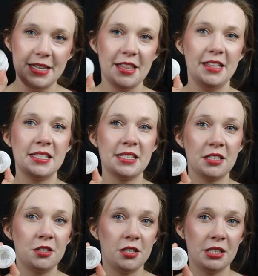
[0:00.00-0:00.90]
This is the
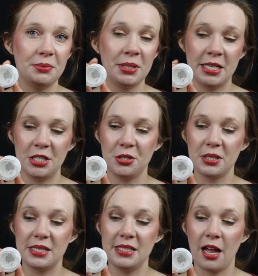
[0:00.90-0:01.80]
current one. As you can
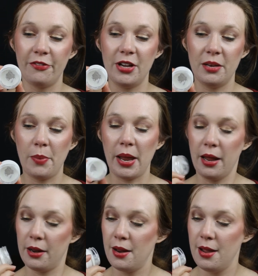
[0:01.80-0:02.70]
see, I've hit
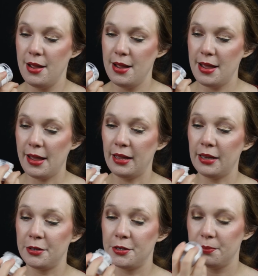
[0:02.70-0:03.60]
pan
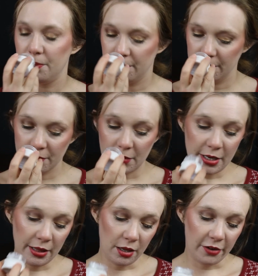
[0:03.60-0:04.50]
and
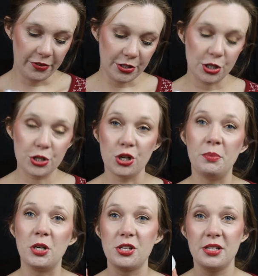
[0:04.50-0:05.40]
I love this so
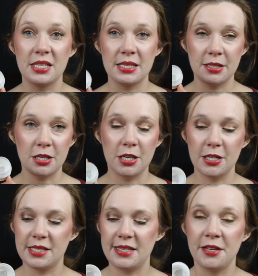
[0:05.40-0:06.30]
much. This is the
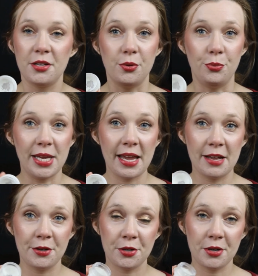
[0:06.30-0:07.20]
scent
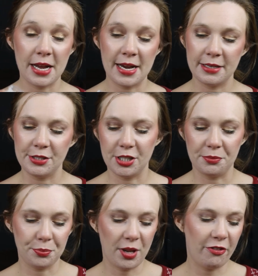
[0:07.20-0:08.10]
Weekender,
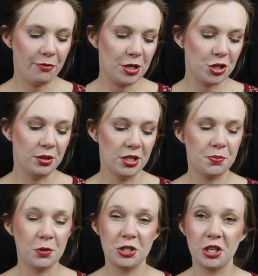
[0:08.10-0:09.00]
and I've mentioned this
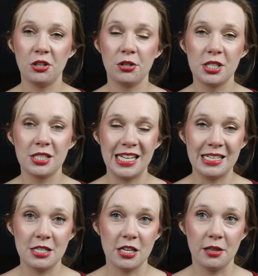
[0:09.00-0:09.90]
particular
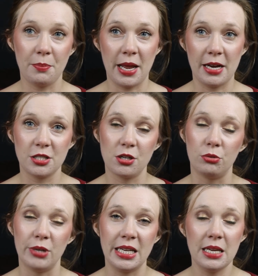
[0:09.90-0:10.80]
scent in the past
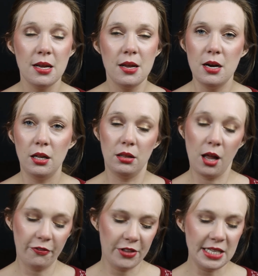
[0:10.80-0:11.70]
already.
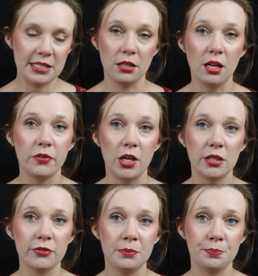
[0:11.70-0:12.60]
Love these, love all
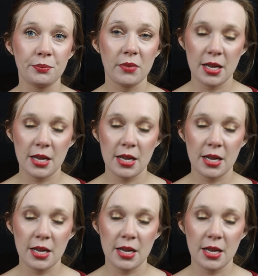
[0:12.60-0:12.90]
of them.